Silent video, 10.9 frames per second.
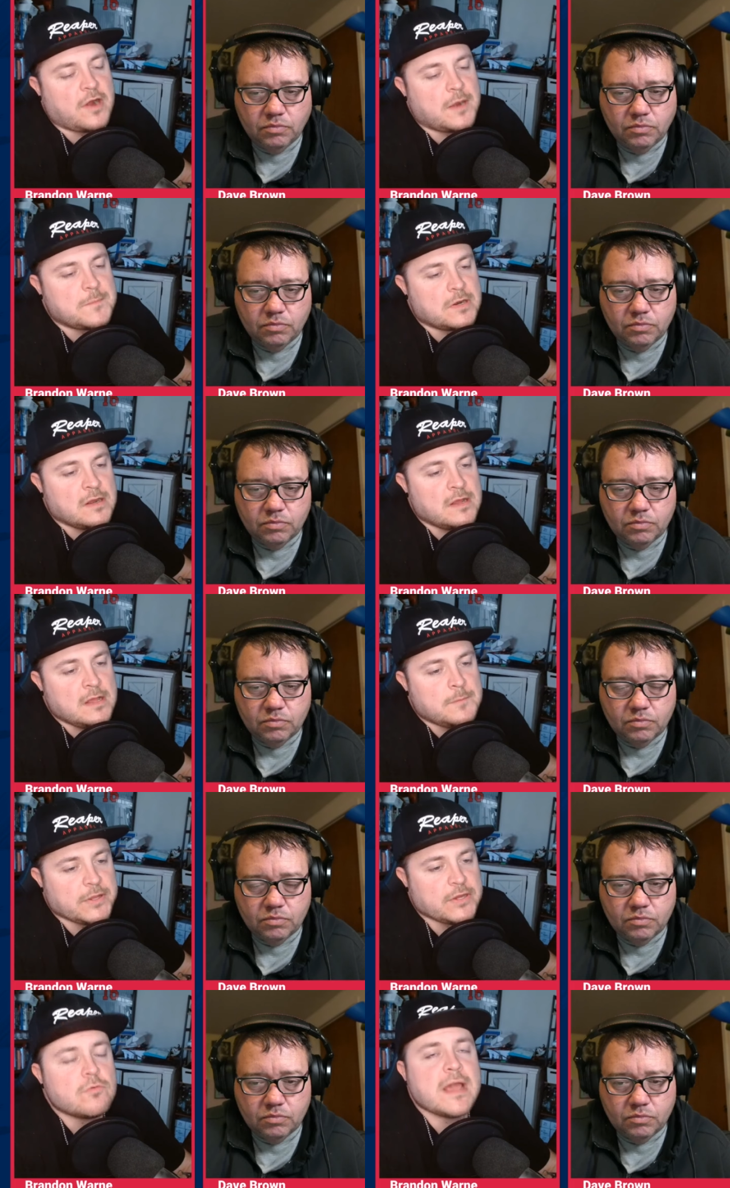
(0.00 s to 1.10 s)
Speaker 1: Farmer.
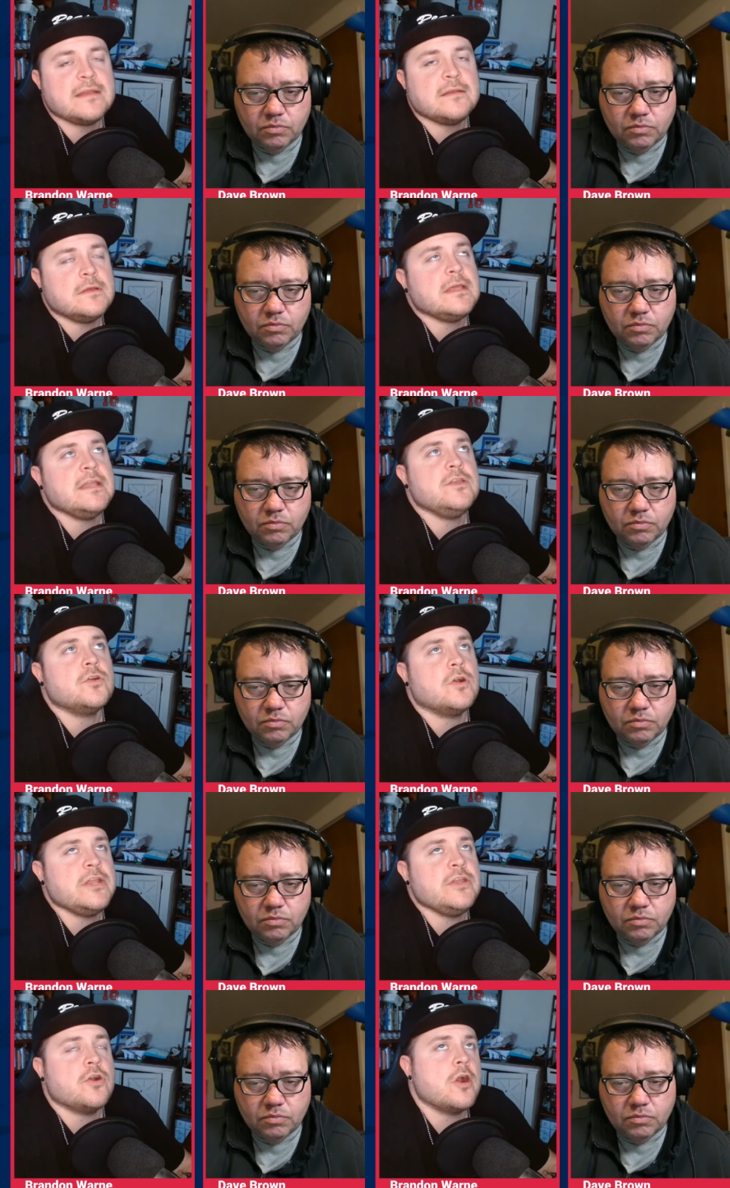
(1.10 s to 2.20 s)
But you're right in your
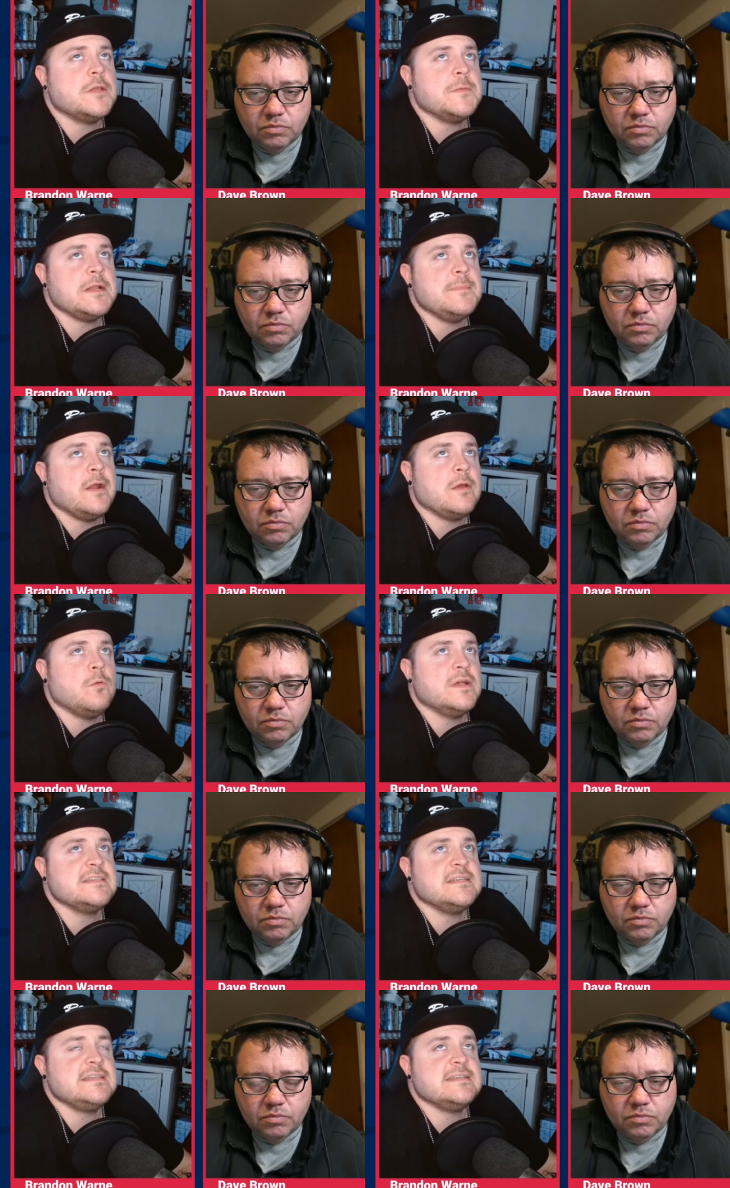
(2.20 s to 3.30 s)
in your argument about it
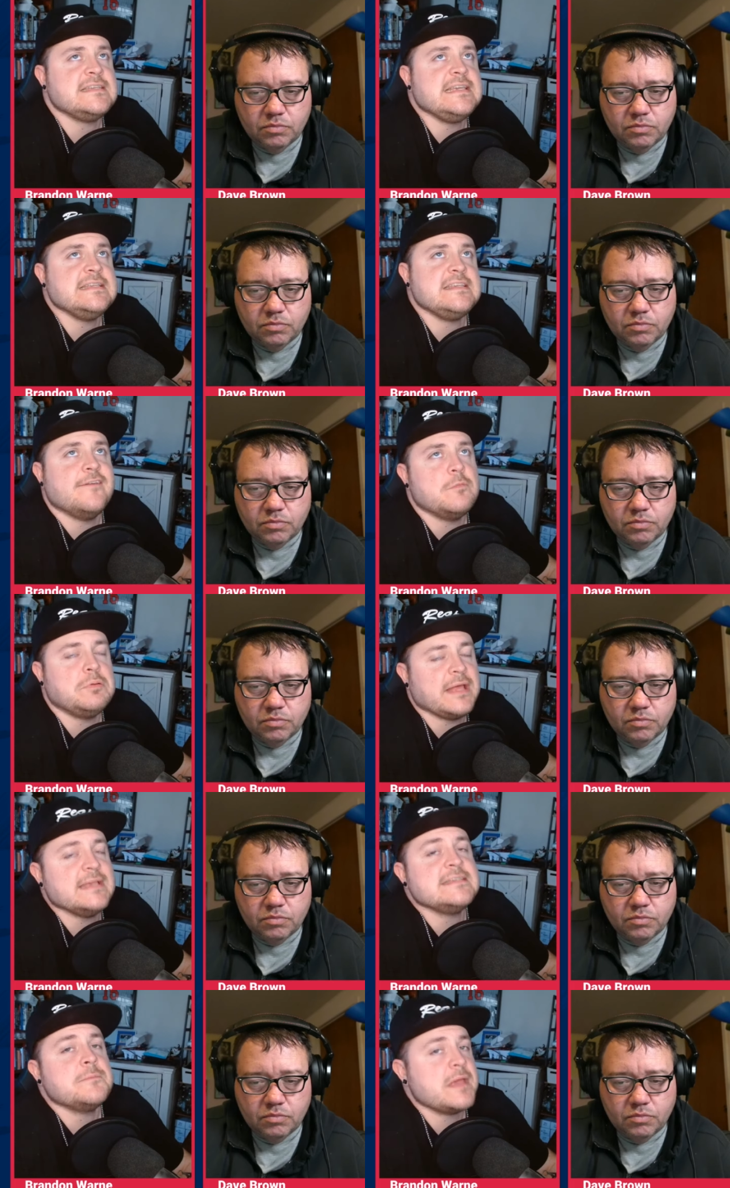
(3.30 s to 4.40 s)
wasn't as easy of a play
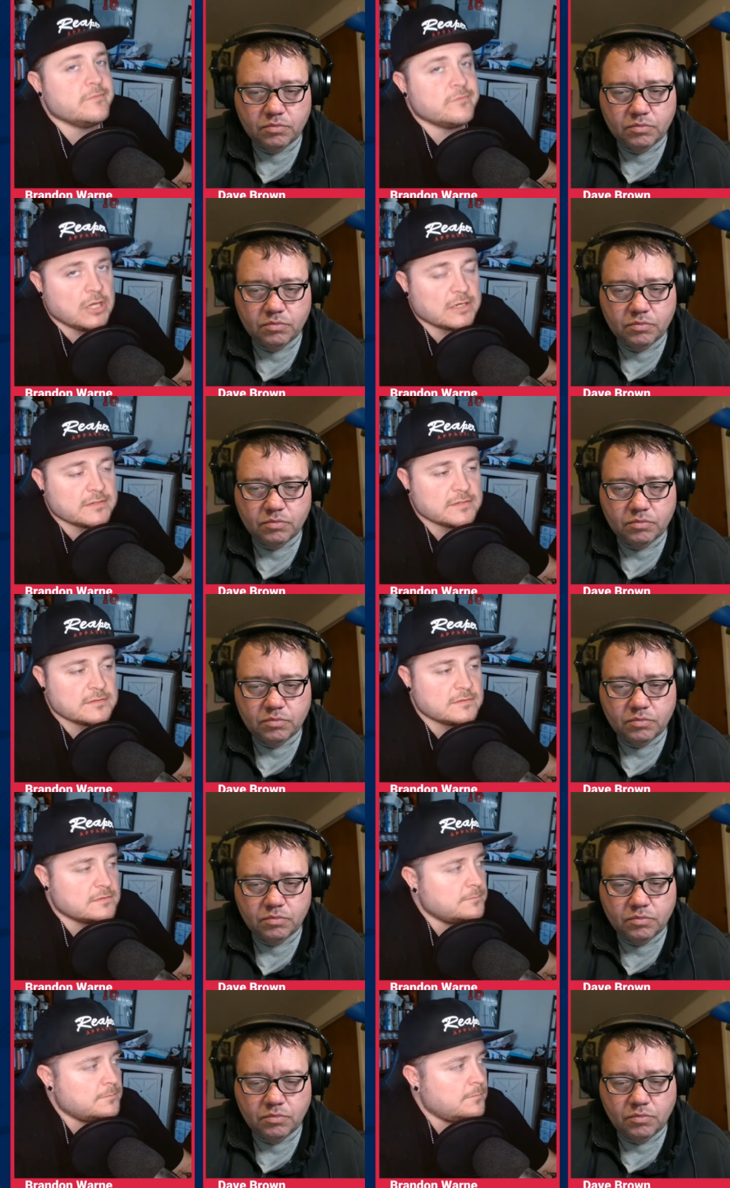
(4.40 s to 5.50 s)
as it may have looked.
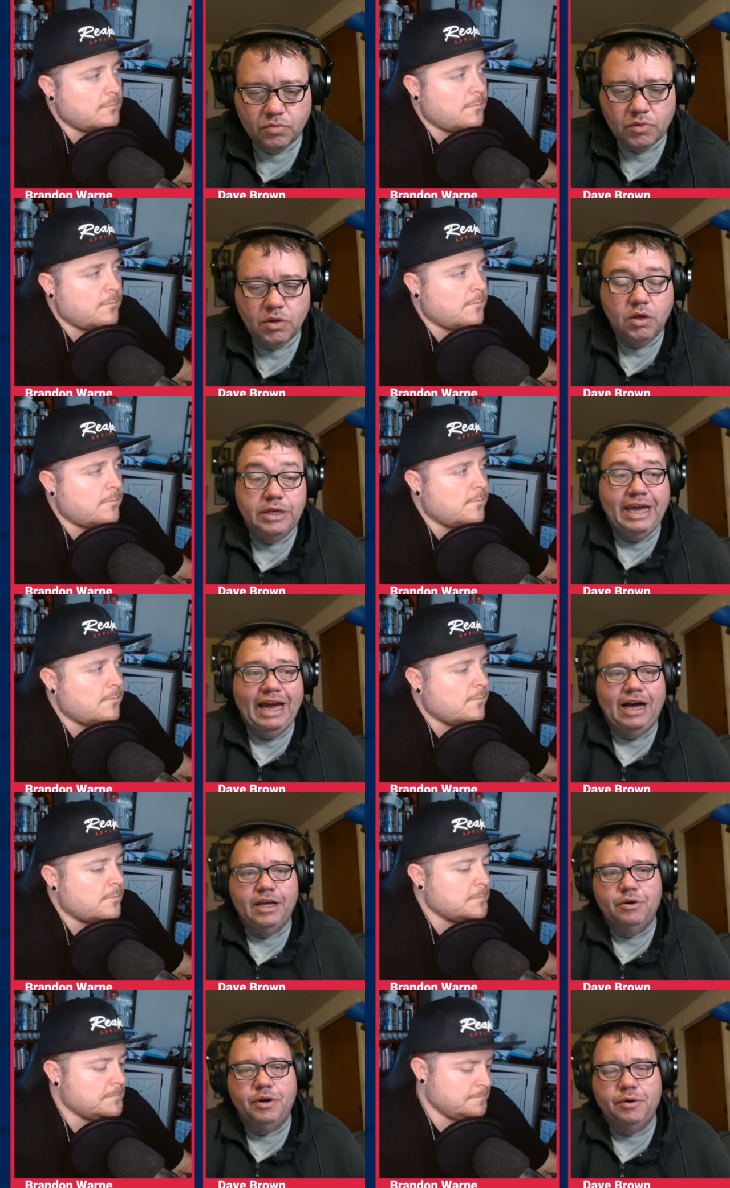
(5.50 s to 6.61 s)
Speaker 2: Yeah, it,
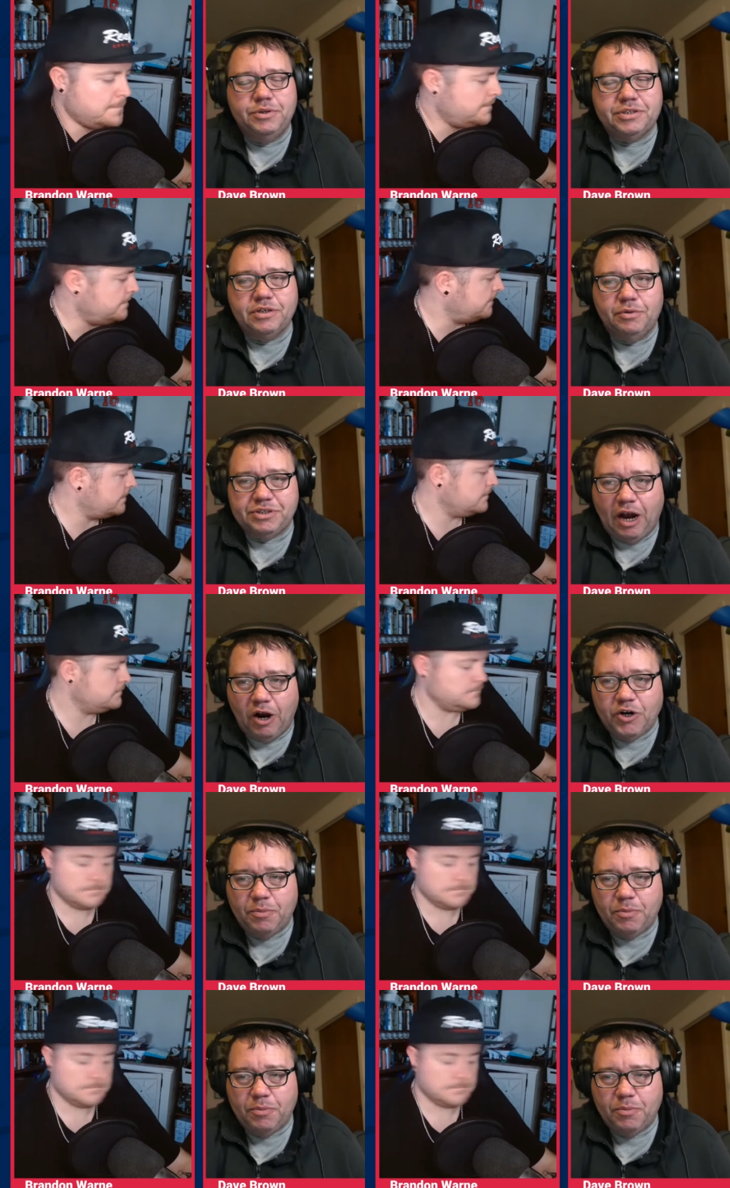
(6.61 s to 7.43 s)
it was a, it was a harder